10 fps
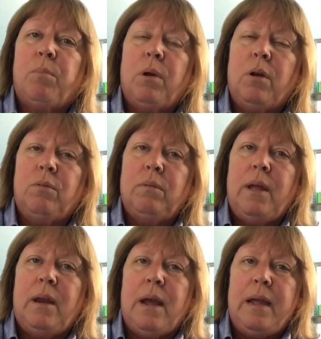Pro,
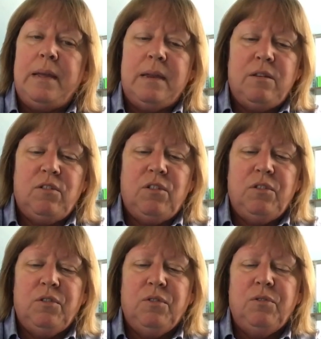and I get
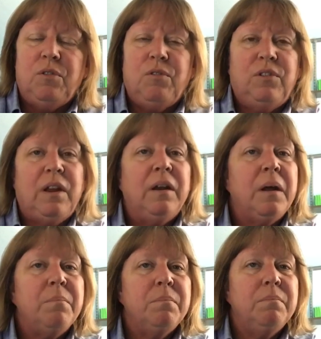to go set it
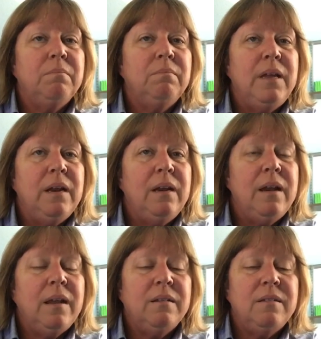up
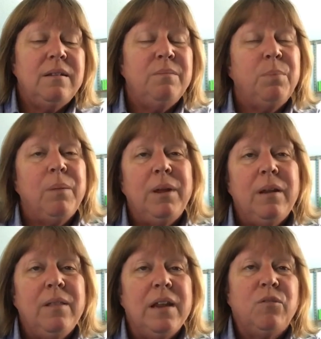probably in
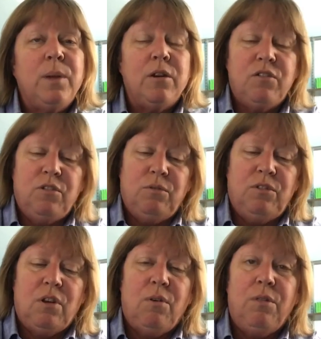the next week or two.
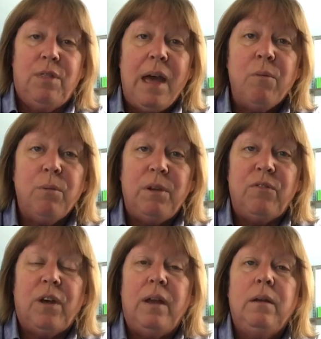So that will be
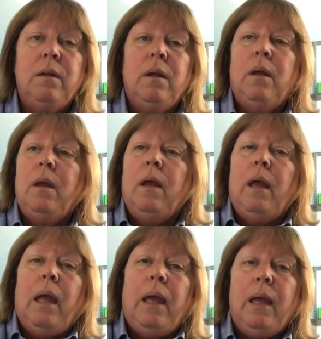fun.
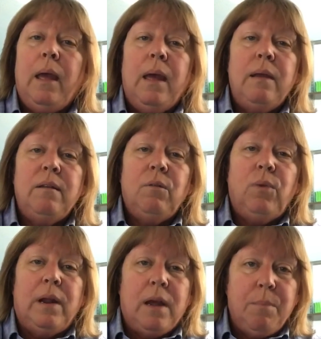And
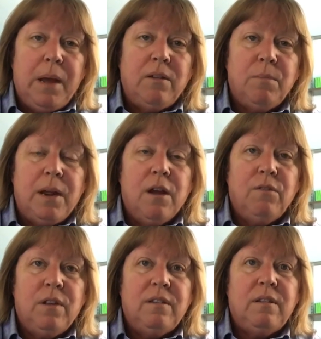when I got back to my
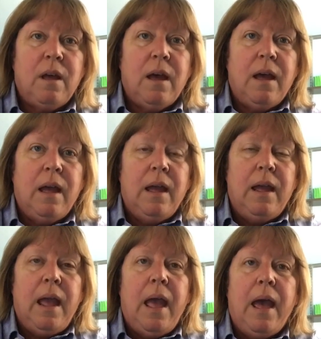office,
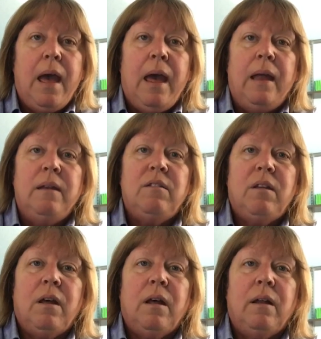I had
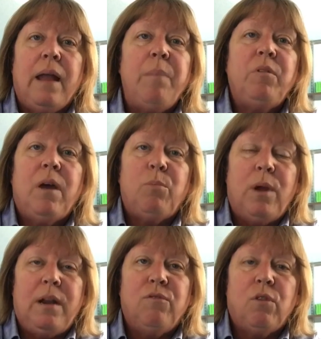a laptop
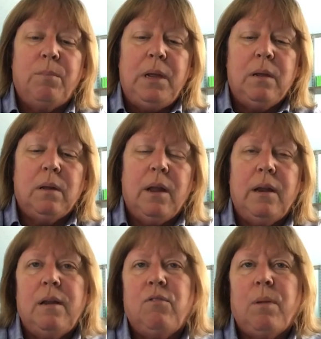waiting for me. A
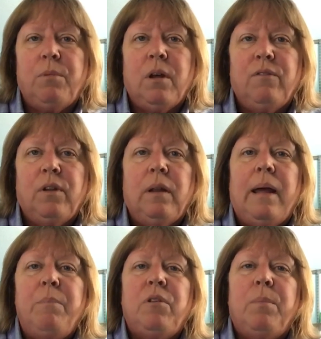client had dropped off a
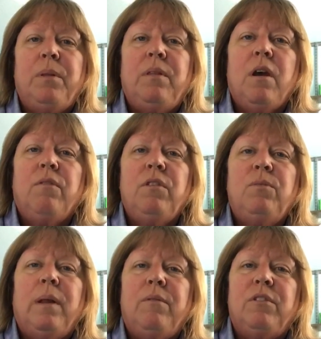laptop at the
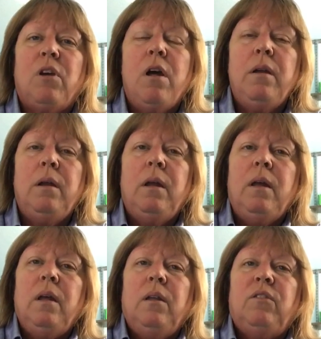office while I was gone.
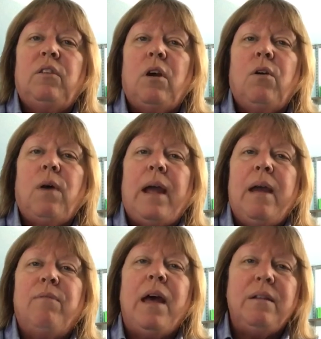So I
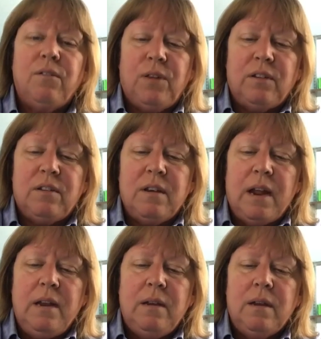have that to fix
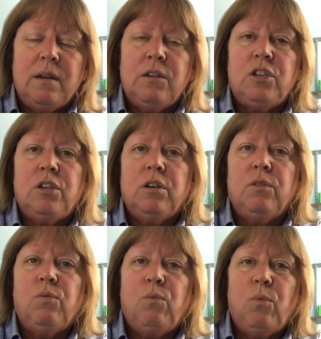tonight. Not
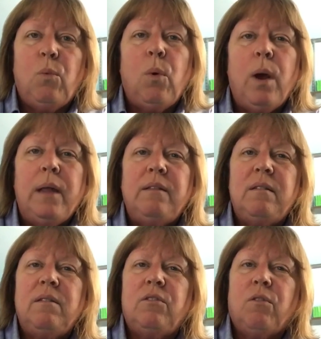sure what's
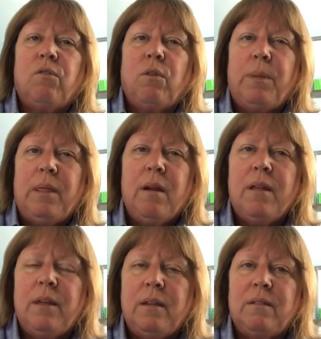in store for me there.
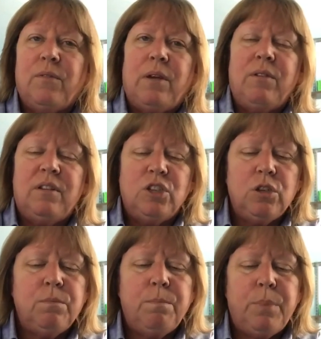I think it's a virus
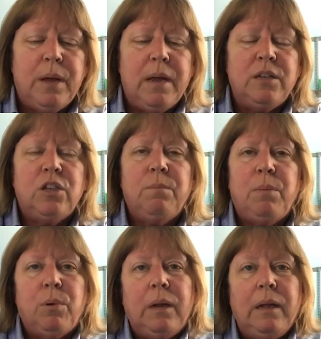issue, but should be
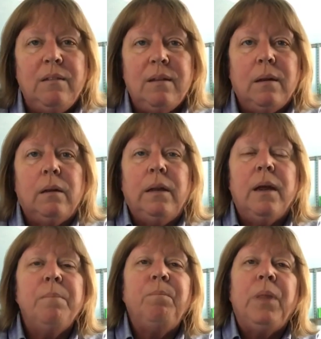pretty easy to clean
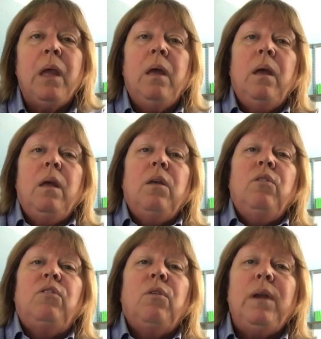up.
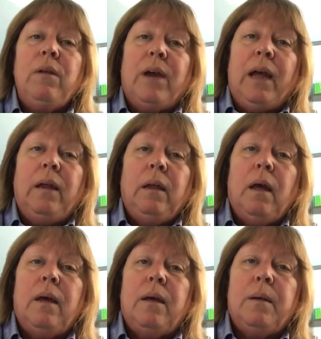So anyway,
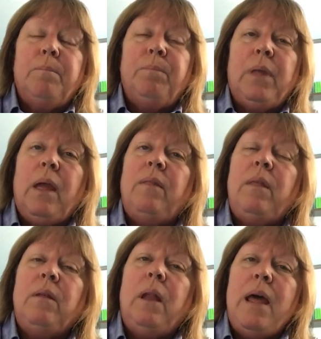and
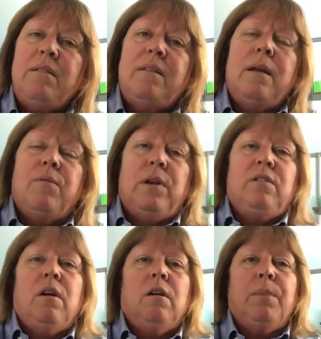then the last thing I want
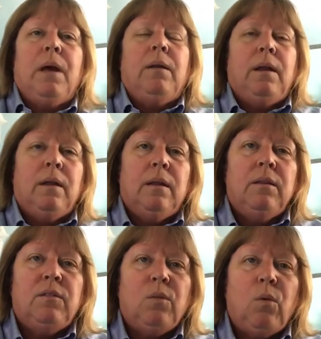to talk about
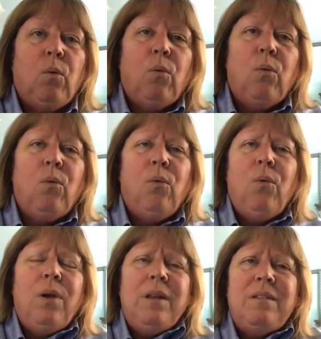is,
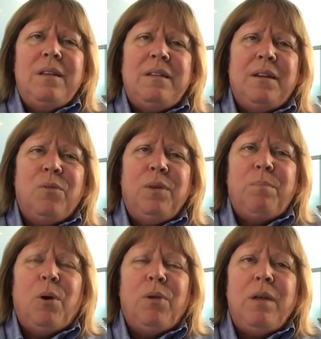what is the deal
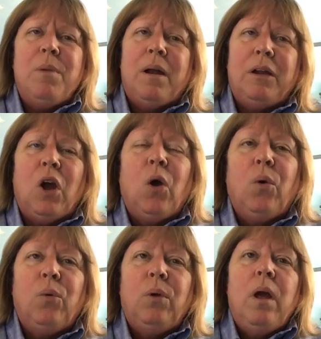with Pokemon
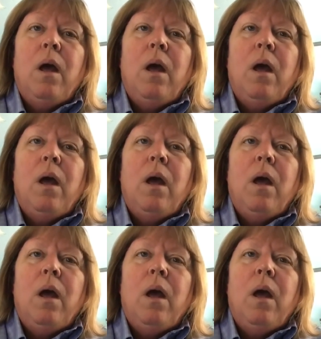Go?